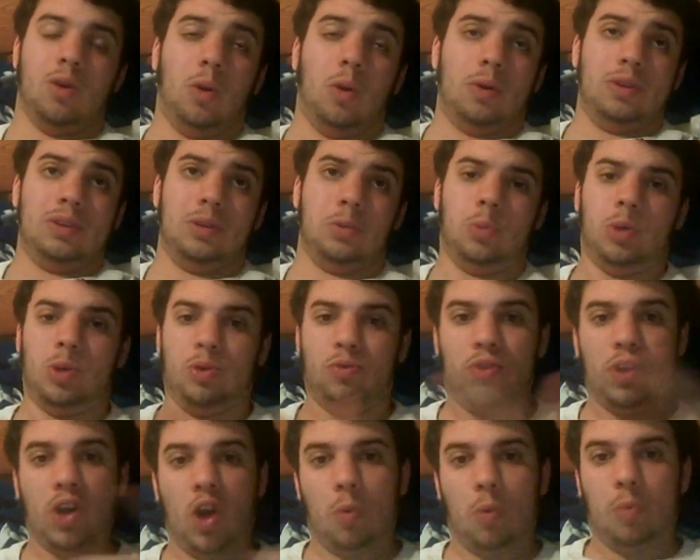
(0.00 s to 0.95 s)
only to be
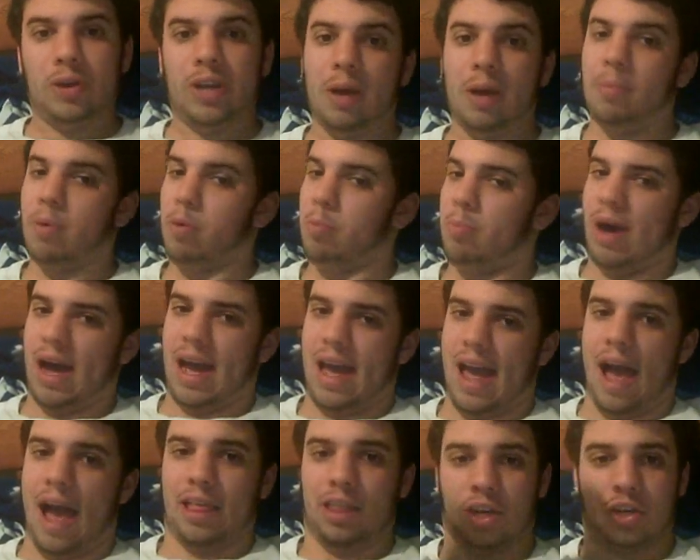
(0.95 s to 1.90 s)
reopened up by
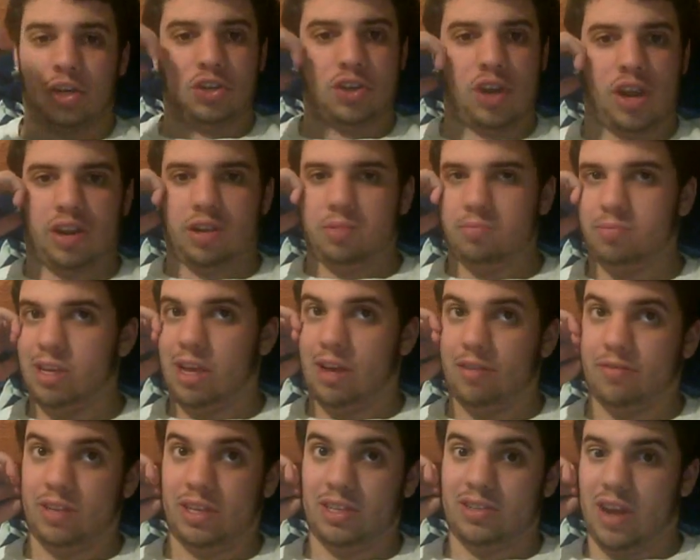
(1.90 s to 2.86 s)
Alex Shane
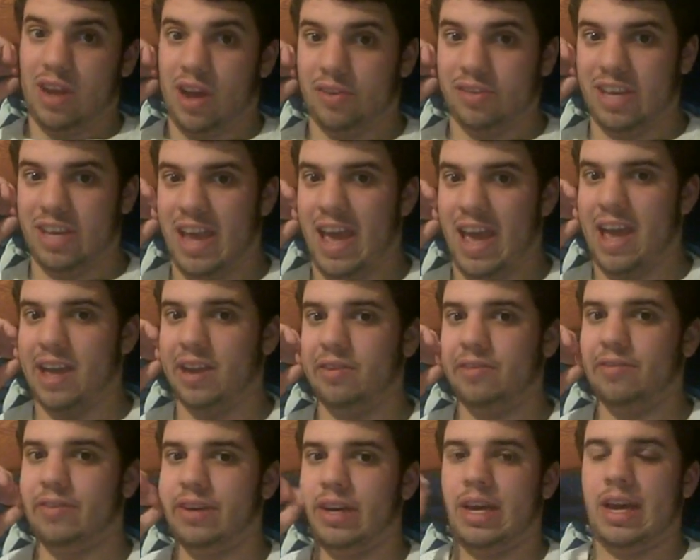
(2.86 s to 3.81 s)
himself. He's now the head
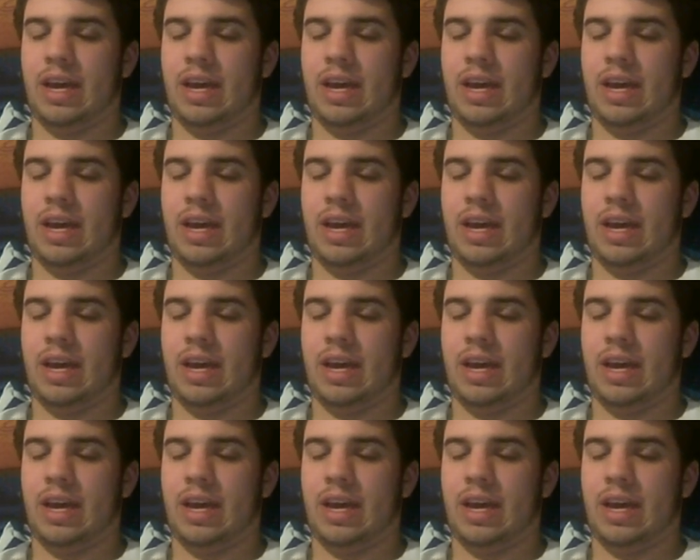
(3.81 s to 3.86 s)
of,